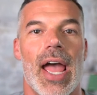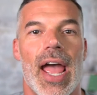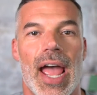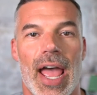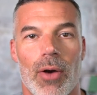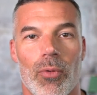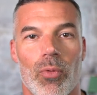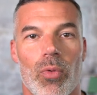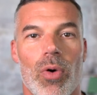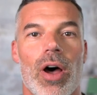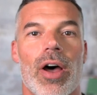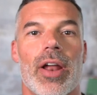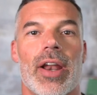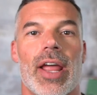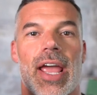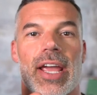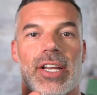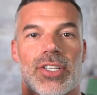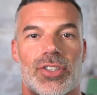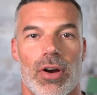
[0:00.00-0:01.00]
and run
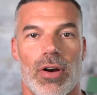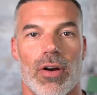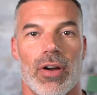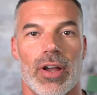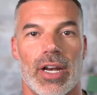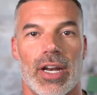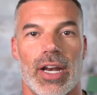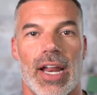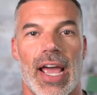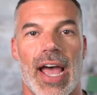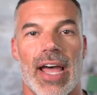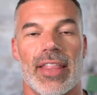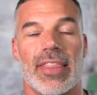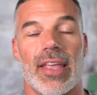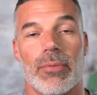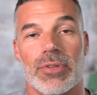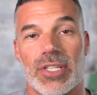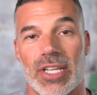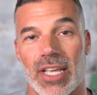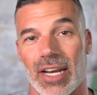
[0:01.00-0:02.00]
a targeted ad
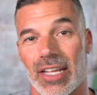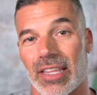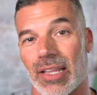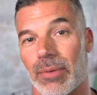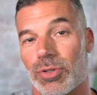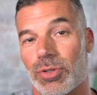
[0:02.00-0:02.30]
that was getting them